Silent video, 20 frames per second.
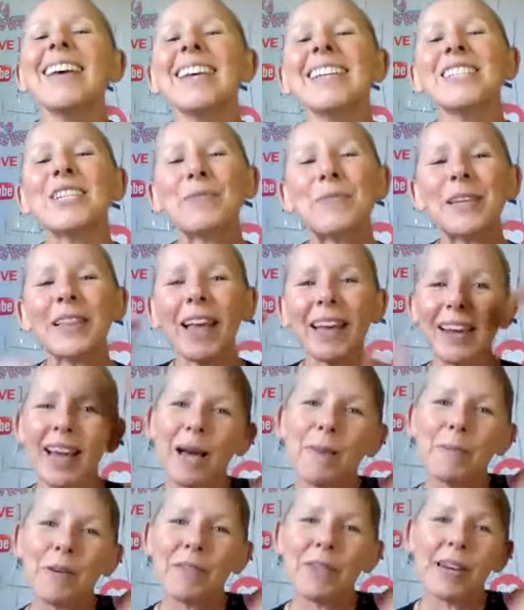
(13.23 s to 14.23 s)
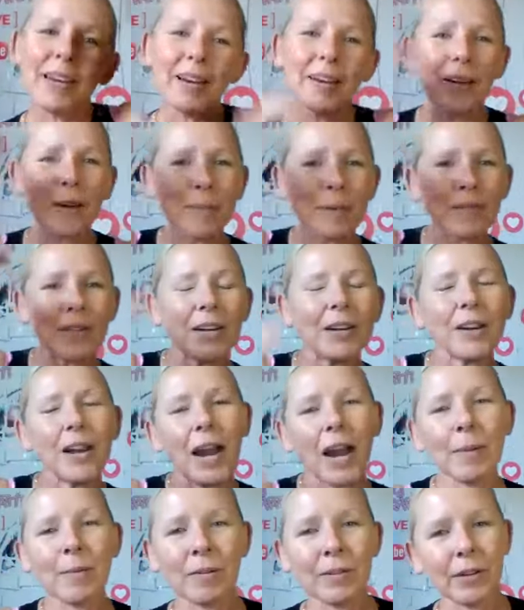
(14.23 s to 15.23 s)
So be like, I'm over here, I'm over here,
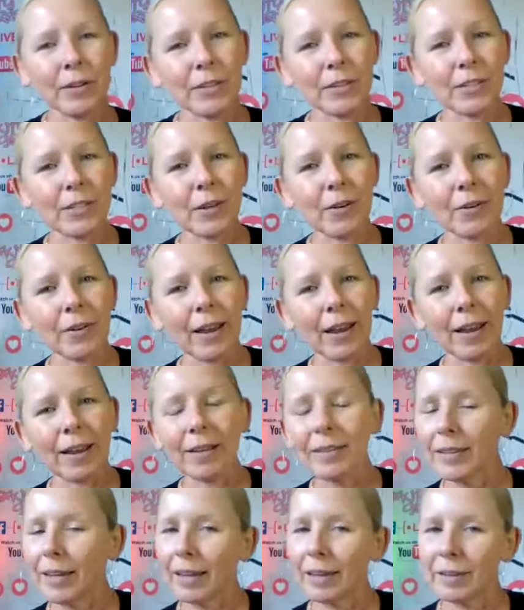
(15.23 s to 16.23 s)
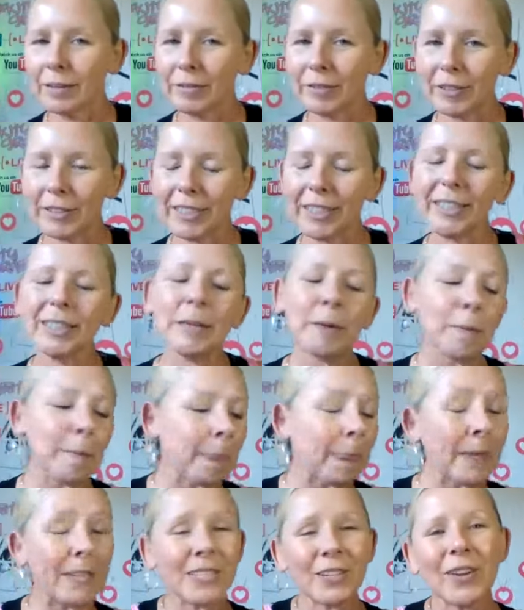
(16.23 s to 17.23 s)
I'm over here in SoCal, California.
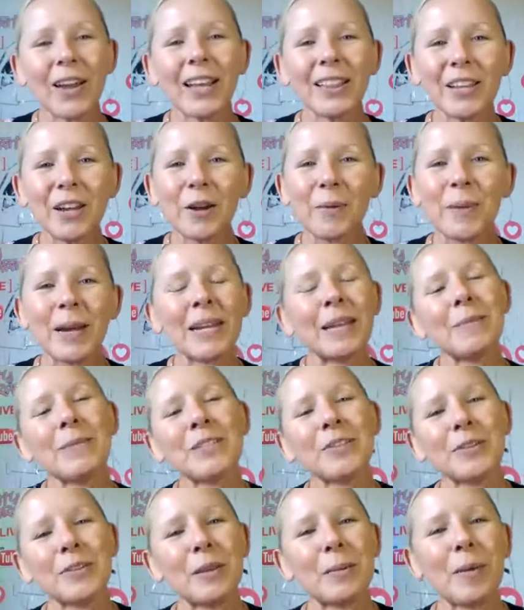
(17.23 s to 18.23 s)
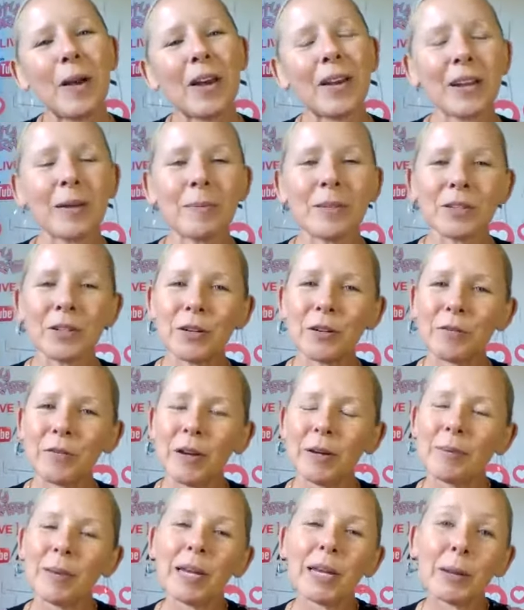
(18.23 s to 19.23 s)
So hello, my name is Eartha Baca. I'm a
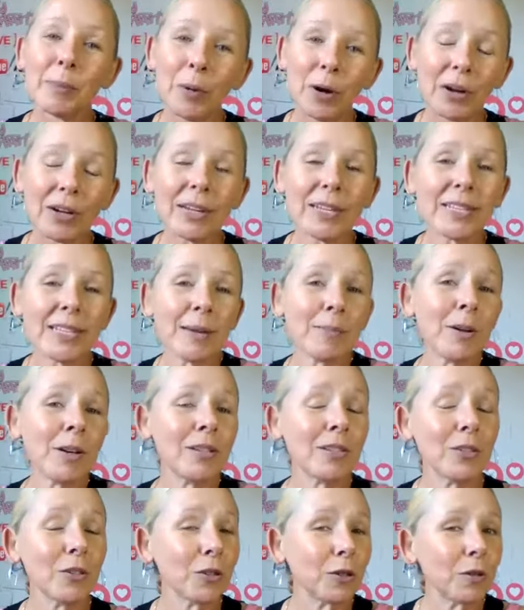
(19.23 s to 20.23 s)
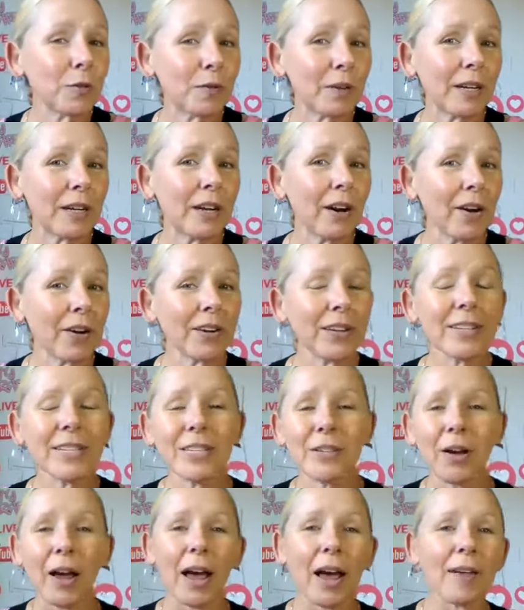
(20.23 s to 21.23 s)
certified makeup artist. I'm also a graffiti artist,
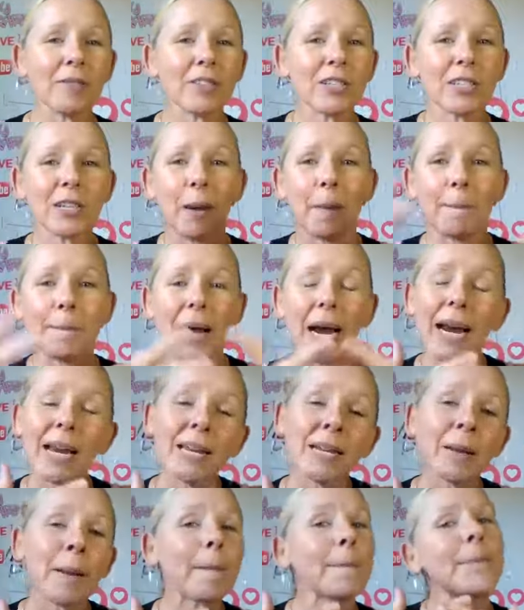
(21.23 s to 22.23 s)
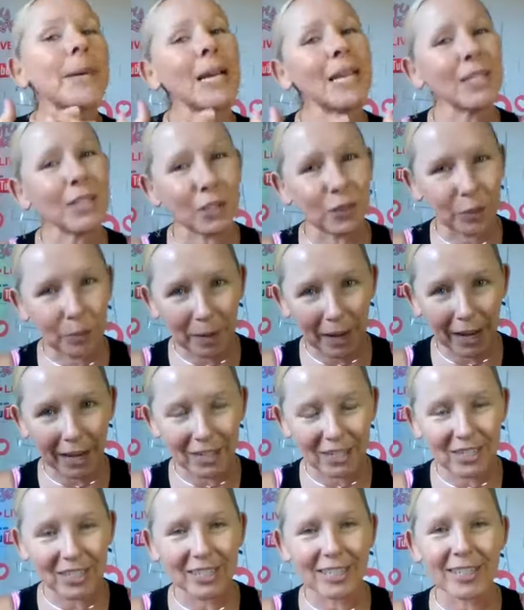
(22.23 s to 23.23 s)
so I've just combined my two
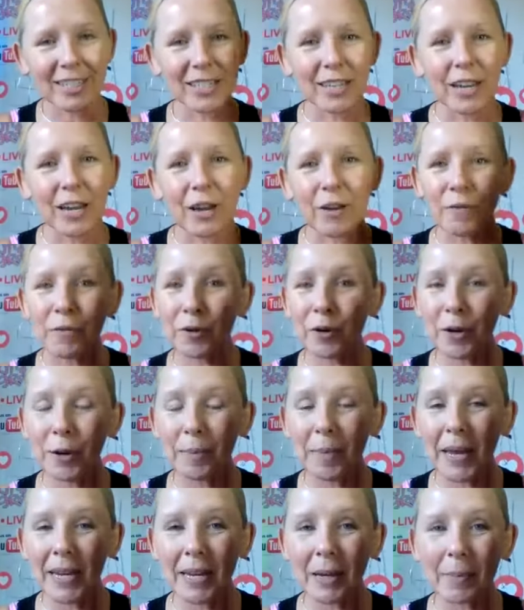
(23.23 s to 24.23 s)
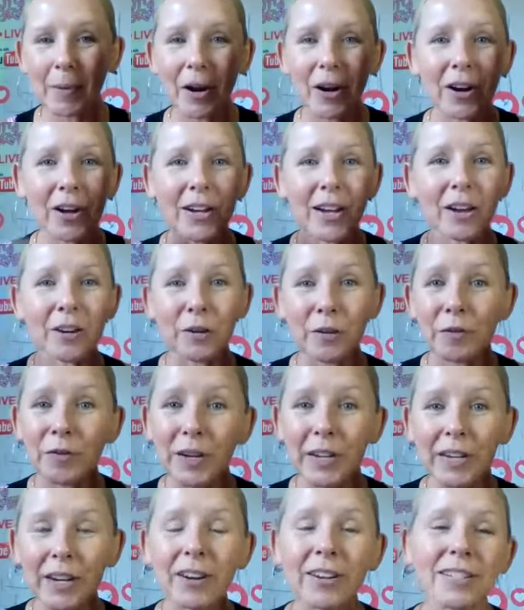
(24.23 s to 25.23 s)
passions for makeup art and
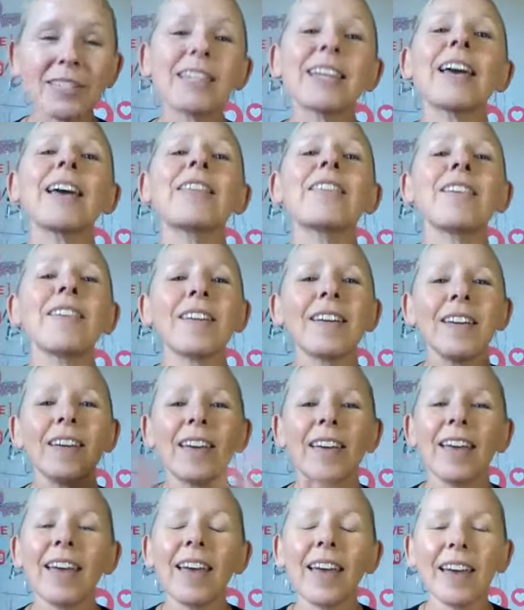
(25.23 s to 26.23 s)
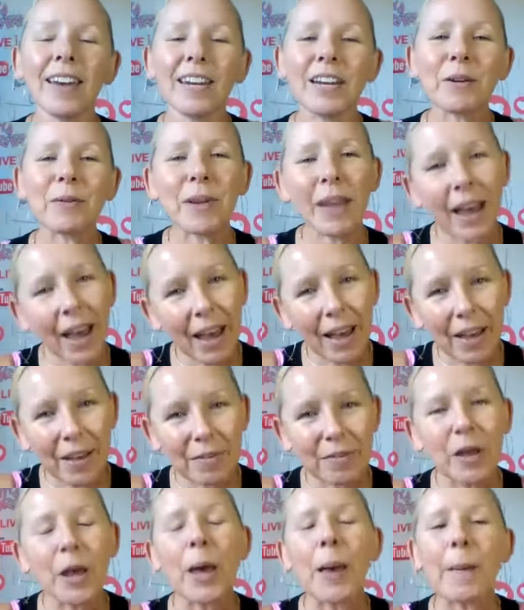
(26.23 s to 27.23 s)
graffiti art together. And here we
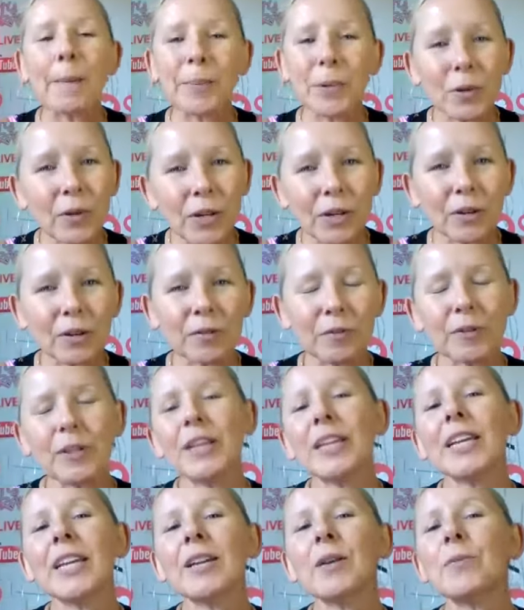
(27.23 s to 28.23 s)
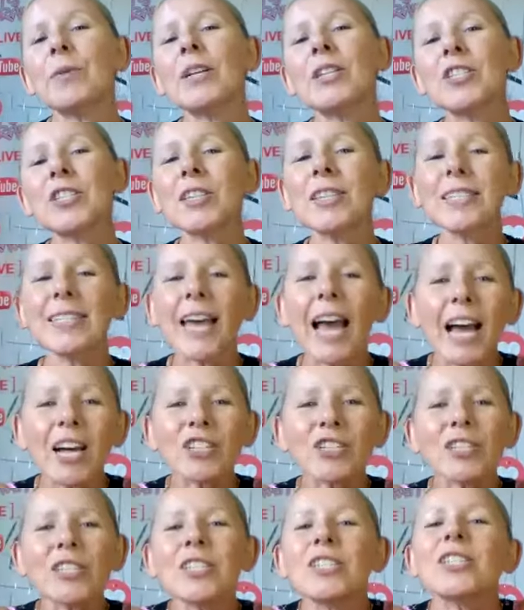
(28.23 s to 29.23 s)
have beauty graffiti, which is
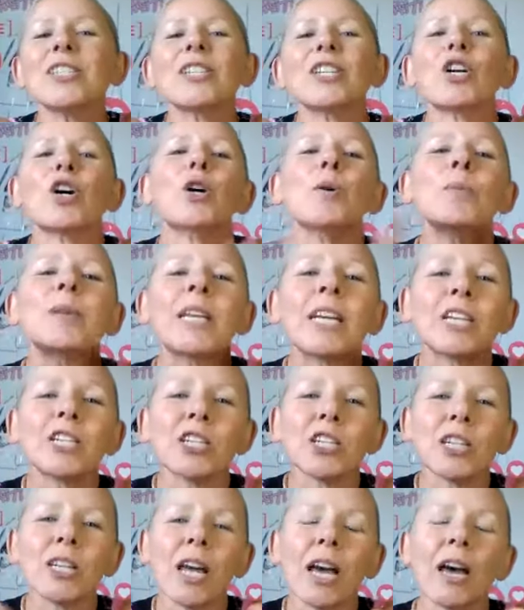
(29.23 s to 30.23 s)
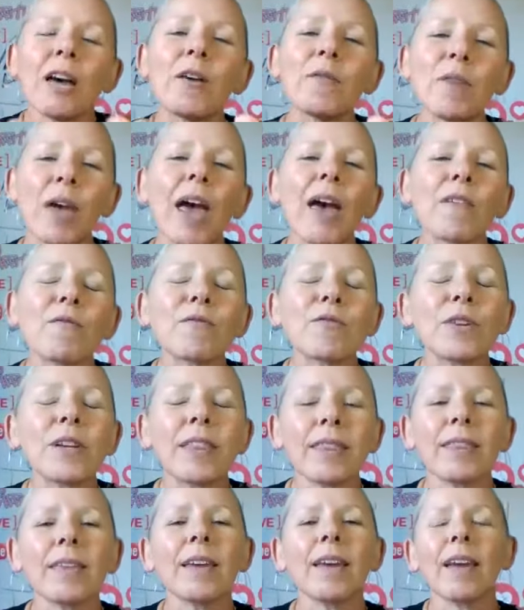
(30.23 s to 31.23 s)
actually just a culmination of
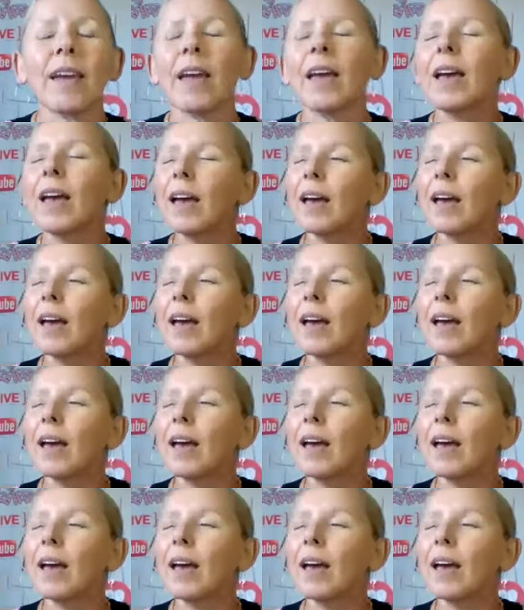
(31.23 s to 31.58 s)
everything.